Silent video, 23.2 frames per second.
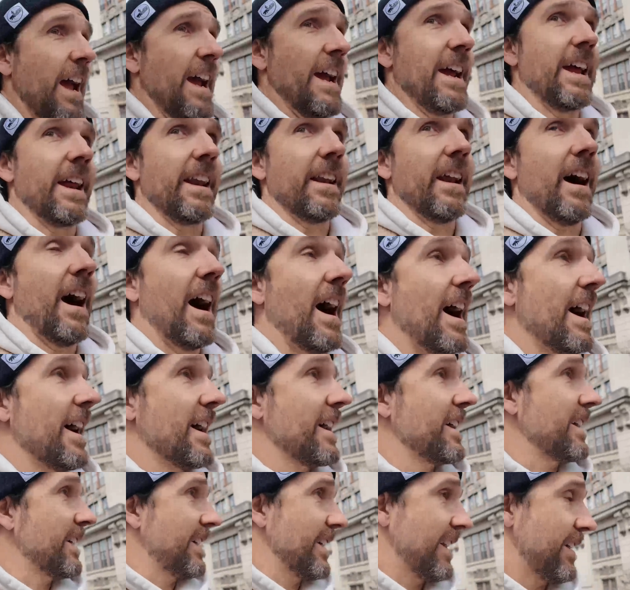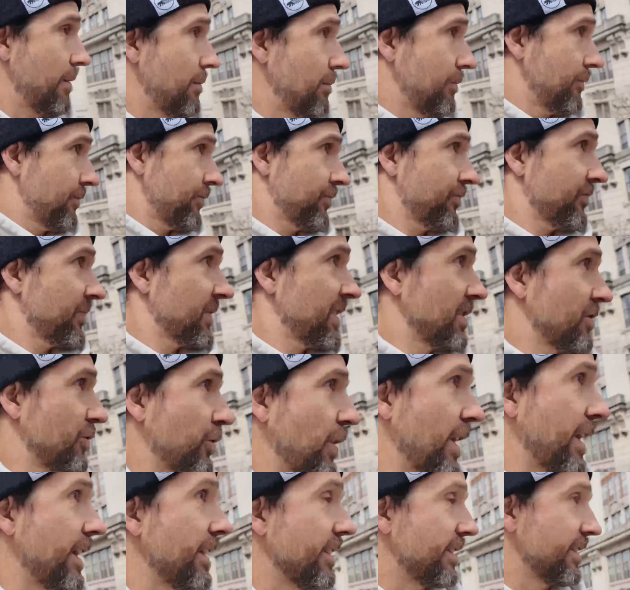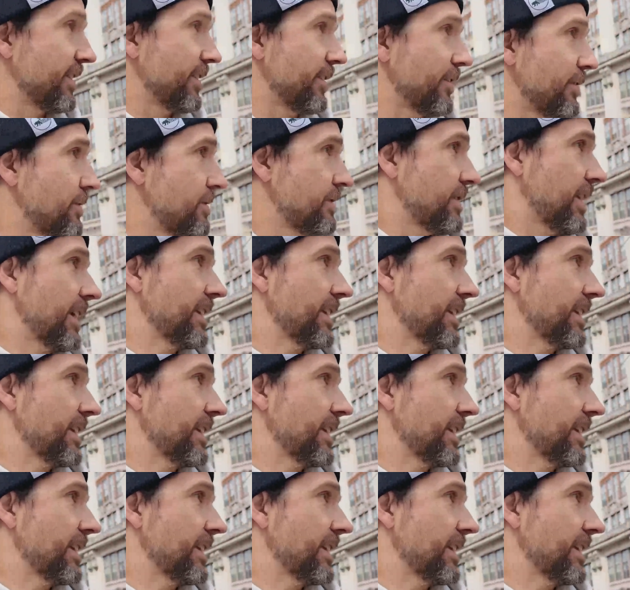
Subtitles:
And I am trying to